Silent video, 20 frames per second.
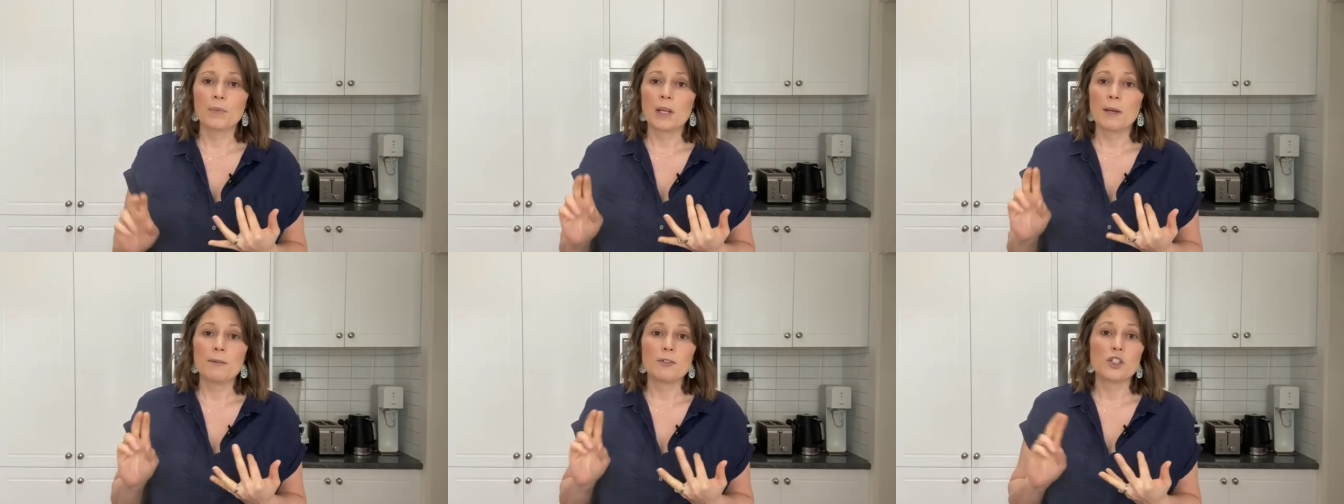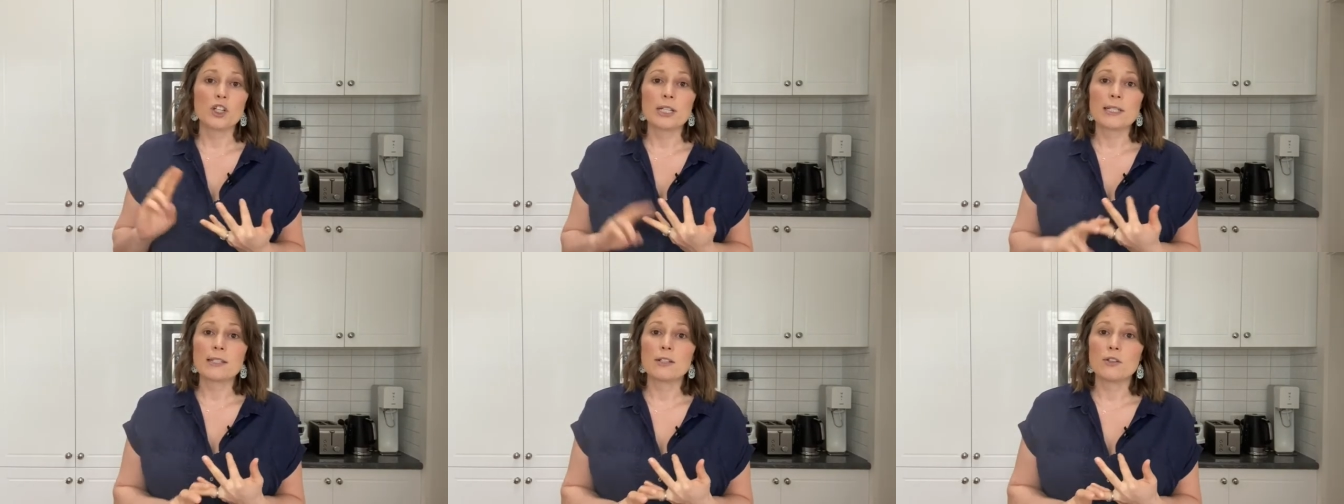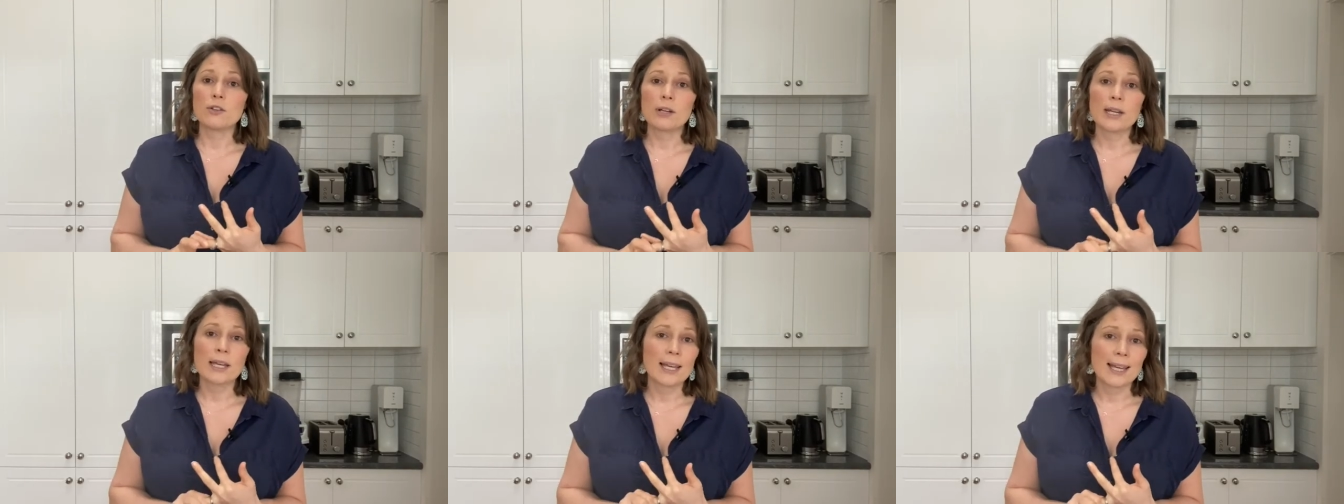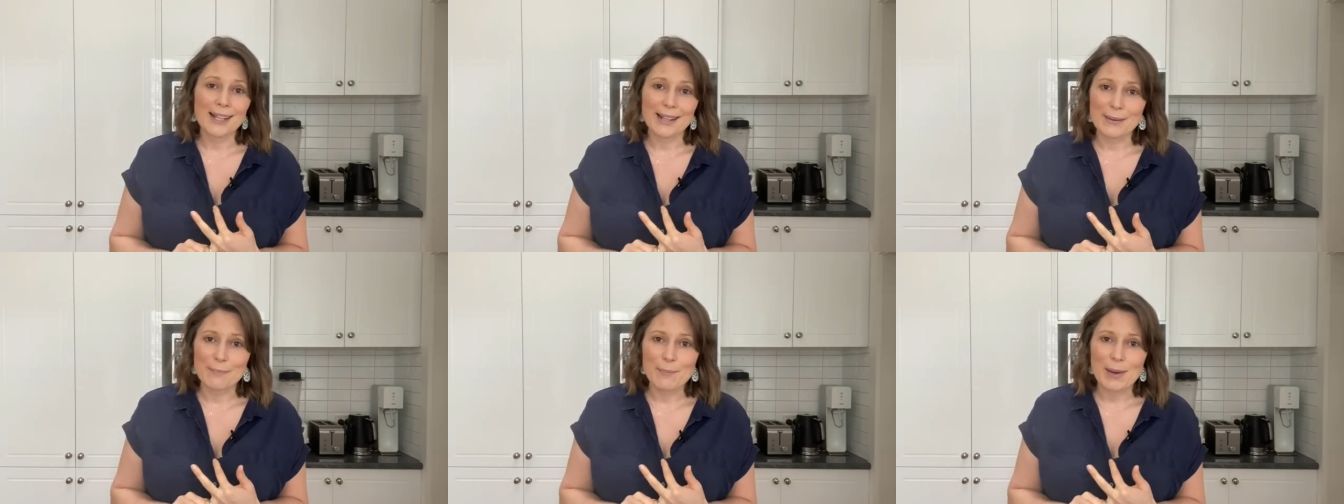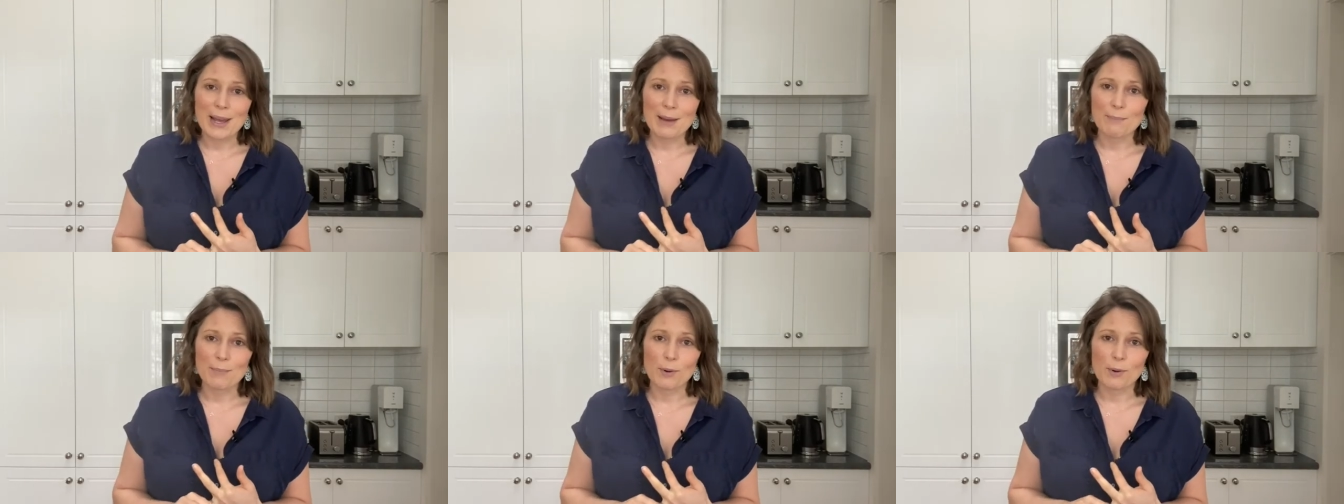Just looking at the
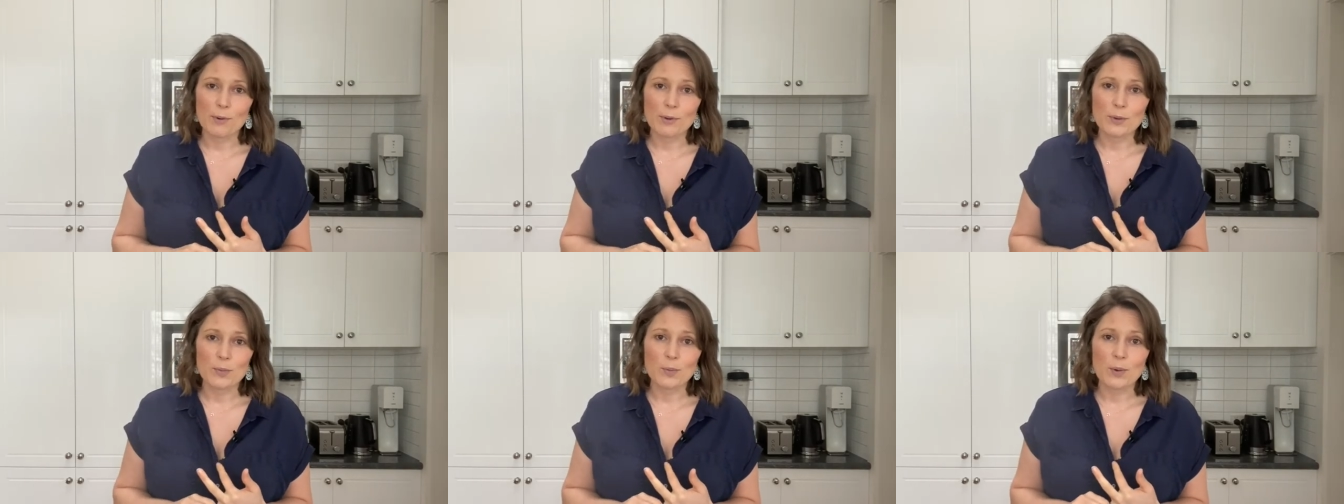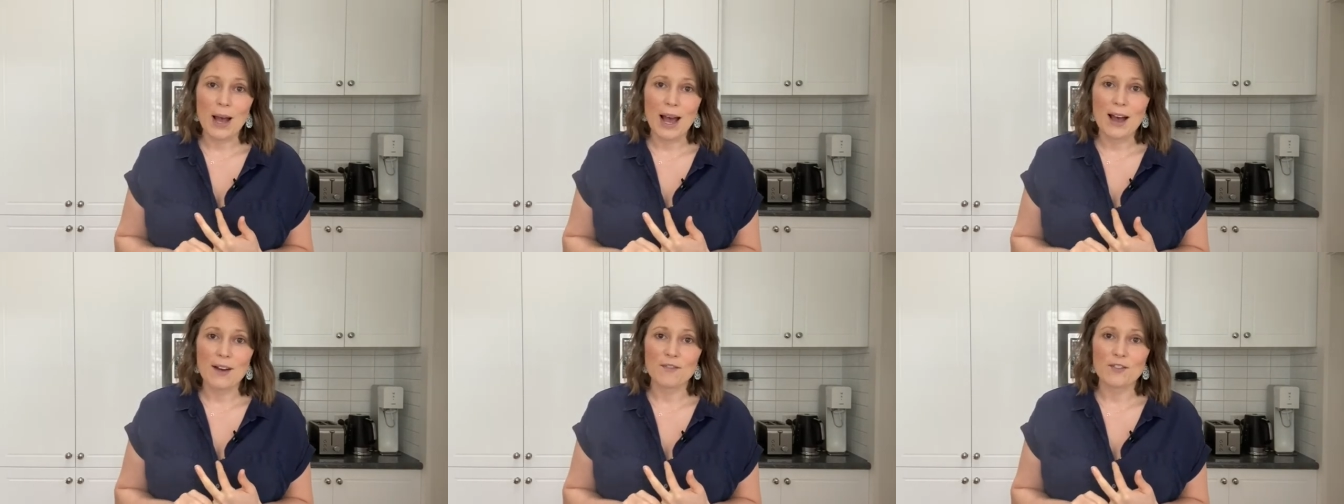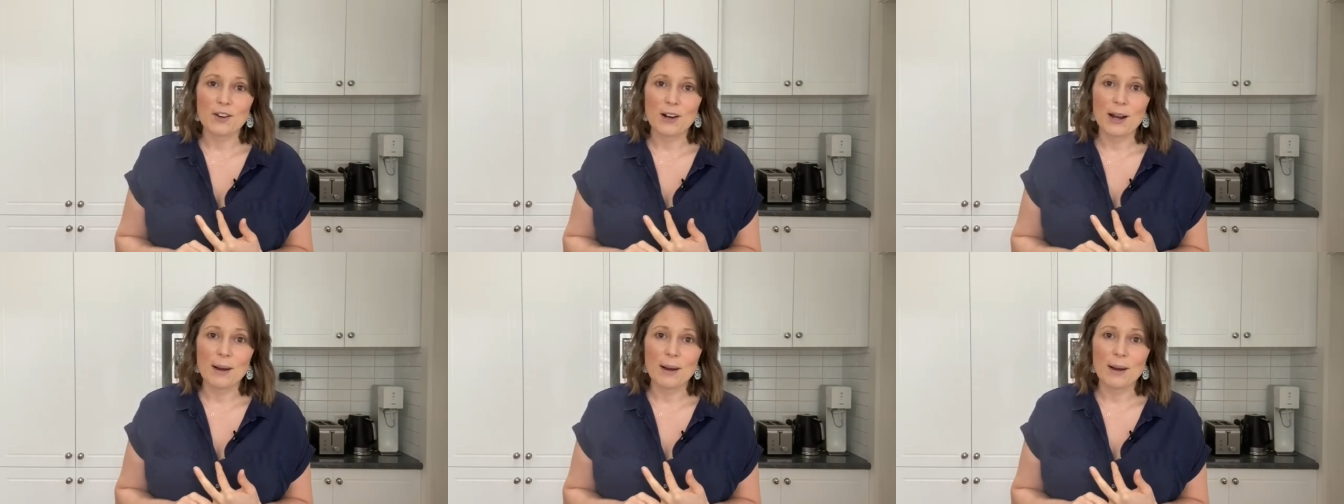meatballs after I